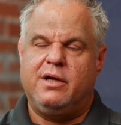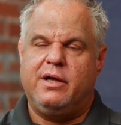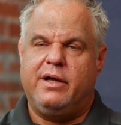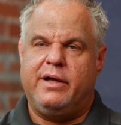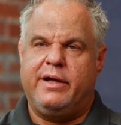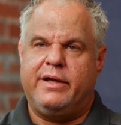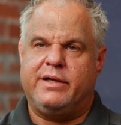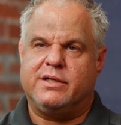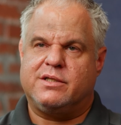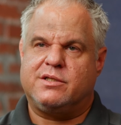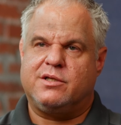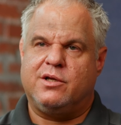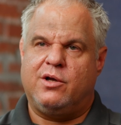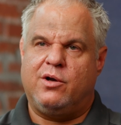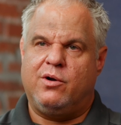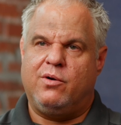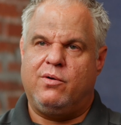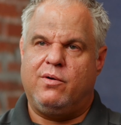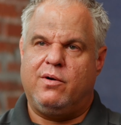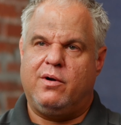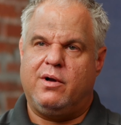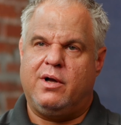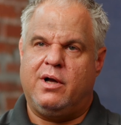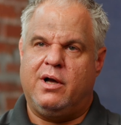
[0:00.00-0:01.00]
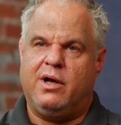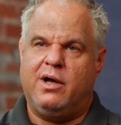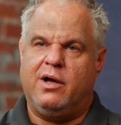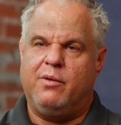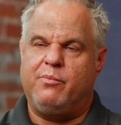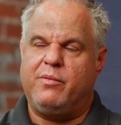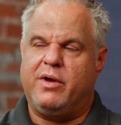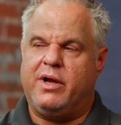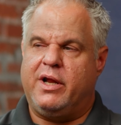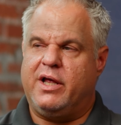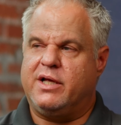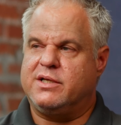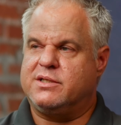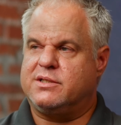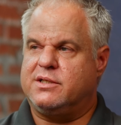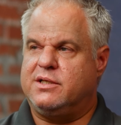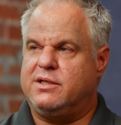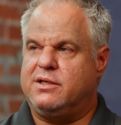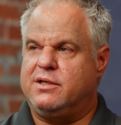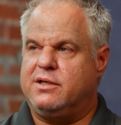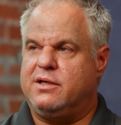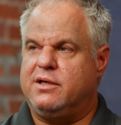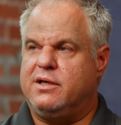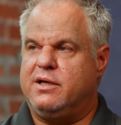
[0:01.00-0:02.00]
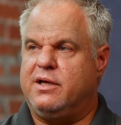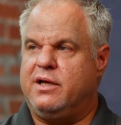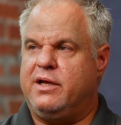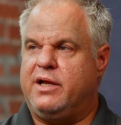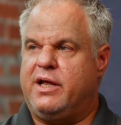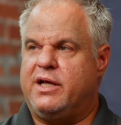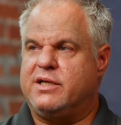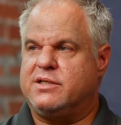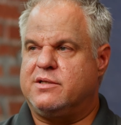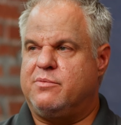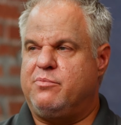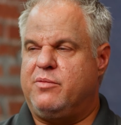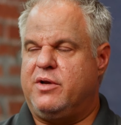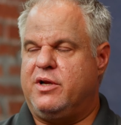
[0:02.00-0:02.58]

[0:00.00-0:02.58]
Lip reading: And so it hasn't